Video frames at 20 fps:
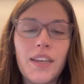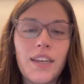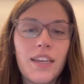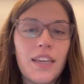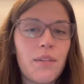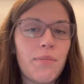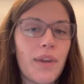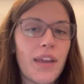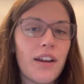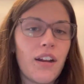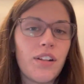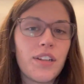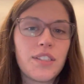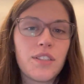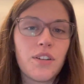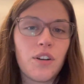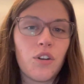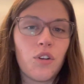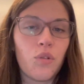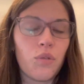He made all
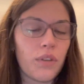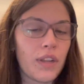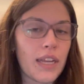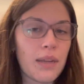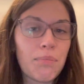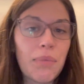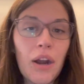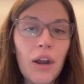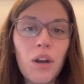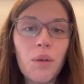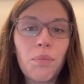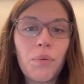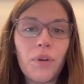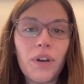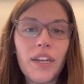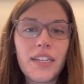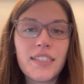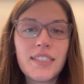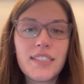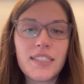his own
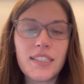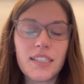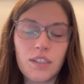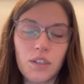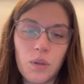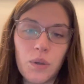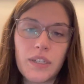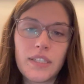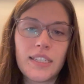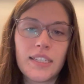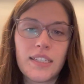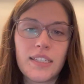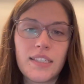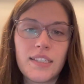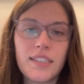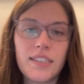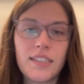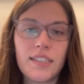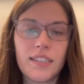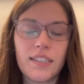PowerPoints and
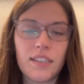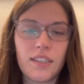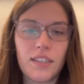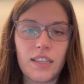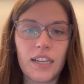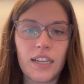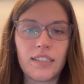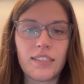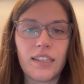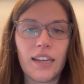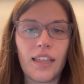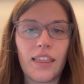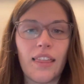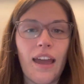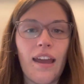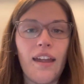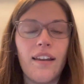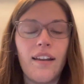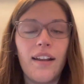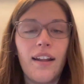quizzes and things like
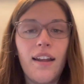that.